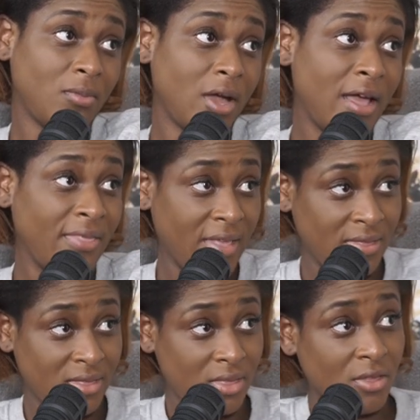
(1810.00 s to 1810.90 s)
and
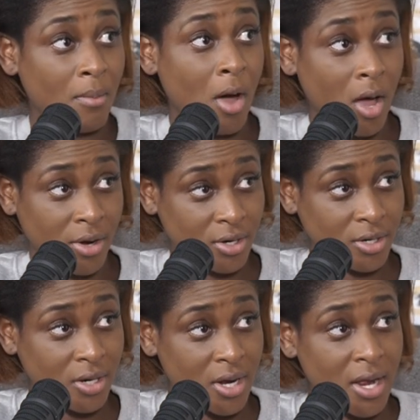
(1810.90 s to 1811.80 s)
then the
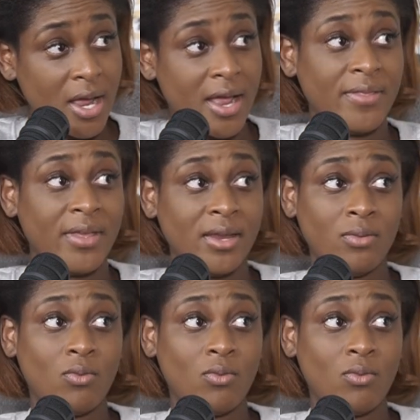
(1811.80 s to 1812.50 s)
modern and then